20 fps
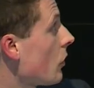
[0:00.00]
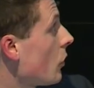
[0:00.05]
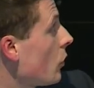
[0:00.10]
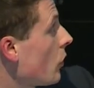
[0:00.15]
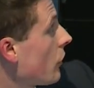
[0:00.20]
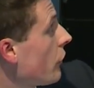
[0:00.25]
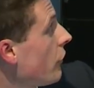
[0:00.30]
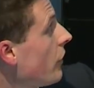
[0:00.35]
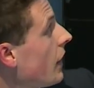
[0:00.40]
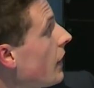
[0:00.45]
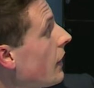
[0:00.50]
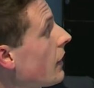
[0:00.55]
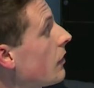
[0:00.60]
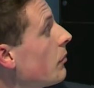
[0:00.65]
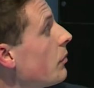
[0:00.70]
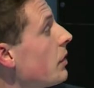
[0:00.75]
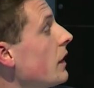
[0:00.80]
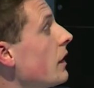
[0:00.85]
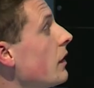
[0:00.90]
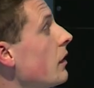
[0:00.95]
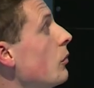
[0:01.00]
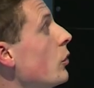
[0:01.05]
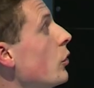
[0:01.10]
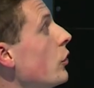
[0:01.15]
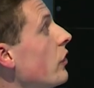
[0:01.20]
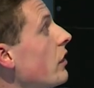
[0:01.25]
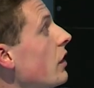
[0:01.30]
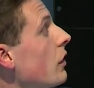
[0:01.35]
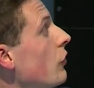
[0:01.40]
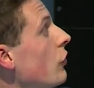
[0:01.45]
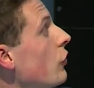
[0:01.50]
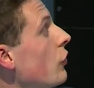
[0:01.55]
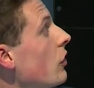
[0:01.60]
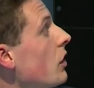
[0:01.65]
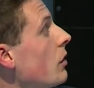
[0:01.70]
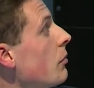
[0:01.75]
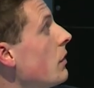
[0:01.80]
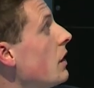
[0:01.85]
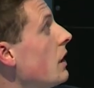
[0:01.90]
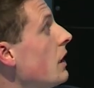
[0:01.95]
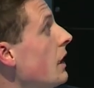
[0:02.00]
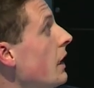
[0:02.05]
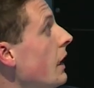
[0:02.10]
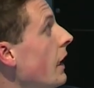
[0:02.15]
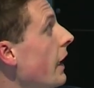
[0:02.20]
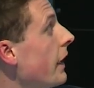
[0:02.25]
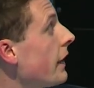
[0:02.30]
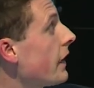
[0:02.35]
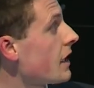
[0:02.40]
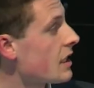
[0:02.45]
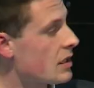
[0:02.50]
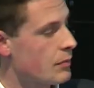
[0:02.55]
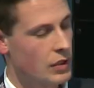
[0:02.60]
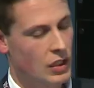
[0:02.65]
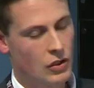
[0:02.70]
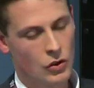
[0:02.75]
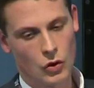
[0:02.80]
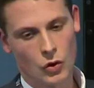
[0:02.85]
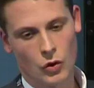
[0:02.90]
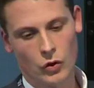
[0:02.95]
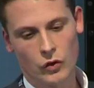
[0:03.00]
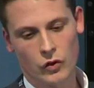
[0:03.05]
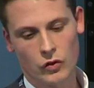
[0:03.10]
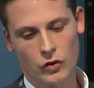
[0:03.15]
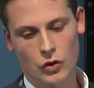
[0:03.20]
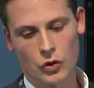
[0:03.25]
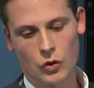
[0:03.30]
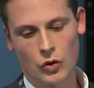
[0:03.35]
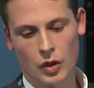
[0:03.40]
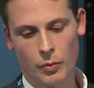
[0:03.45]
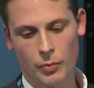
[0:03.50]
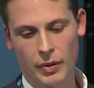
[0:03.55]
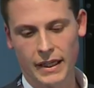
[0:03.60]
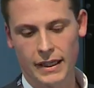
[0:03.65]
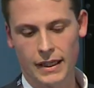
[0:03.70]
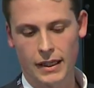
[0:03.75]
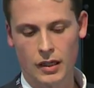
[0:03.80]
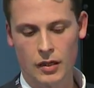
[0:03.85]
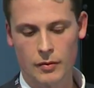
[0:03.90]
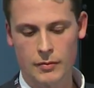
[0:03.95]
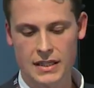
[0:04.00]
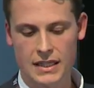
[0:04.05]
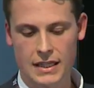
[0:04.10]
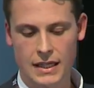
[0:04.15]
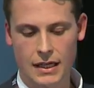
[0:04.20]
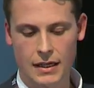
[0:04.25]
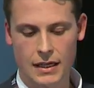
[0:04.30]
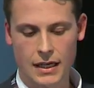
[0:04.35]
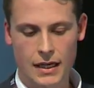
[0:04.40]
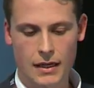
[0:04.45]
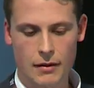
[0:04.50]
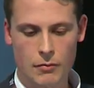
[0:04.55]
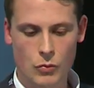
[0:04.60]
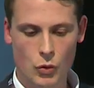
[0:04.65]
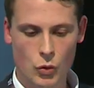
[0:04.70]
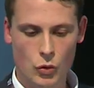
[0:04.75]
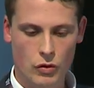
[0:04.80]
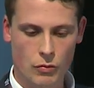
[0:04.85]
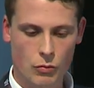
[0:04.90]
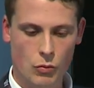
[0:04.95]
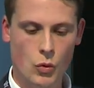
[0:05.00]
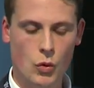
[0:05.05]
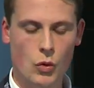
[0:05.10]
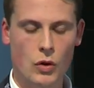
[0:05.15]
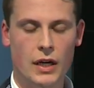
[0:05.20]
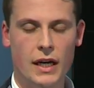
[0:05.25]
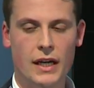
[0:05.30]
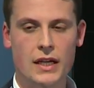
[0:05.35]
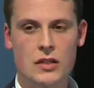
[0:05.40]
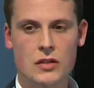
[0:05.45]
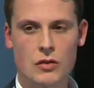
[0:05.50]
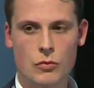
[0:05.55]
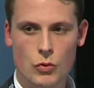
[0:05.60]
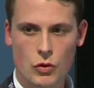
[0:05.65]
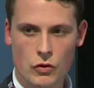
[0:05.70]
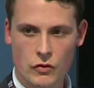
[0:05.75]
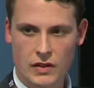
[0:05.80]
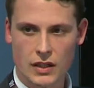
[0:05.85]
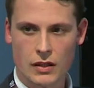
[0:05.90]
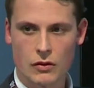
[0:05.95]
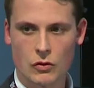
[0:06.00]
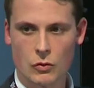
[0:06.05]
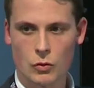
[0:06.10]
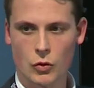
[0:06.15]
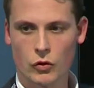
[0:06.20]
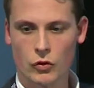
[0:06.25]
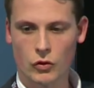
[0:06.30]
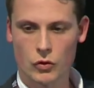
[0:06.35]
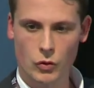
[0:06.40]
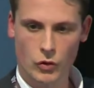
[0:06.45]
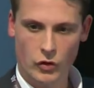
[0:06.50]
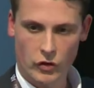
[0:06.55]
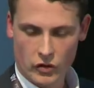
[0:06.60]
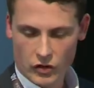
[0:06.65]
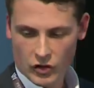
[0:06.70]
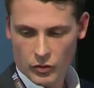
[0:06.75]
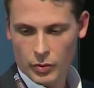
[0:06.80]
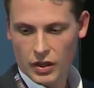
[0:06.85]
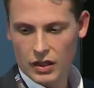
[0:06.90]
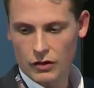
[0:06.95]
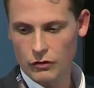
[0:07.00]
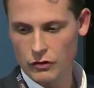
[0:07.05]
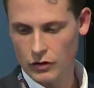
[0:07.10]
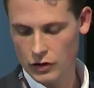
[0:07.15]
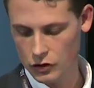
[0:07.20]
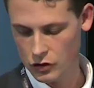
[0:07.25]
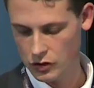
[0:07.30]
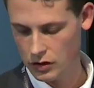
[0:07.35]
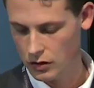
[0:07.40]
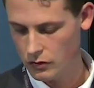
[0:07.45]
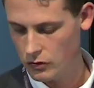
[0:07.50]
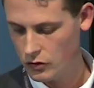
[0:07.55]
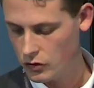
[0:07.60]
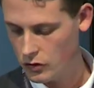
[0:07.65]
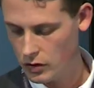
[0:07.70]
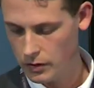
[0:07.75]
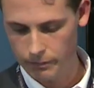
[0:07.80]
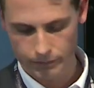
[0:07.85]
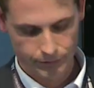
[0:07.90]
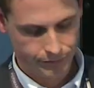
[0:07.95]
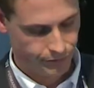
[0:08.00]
lower Fechlin being the most downstream, and that's because you are picking up DNA more and more as you move down the watercourse and it's being flushed downstream.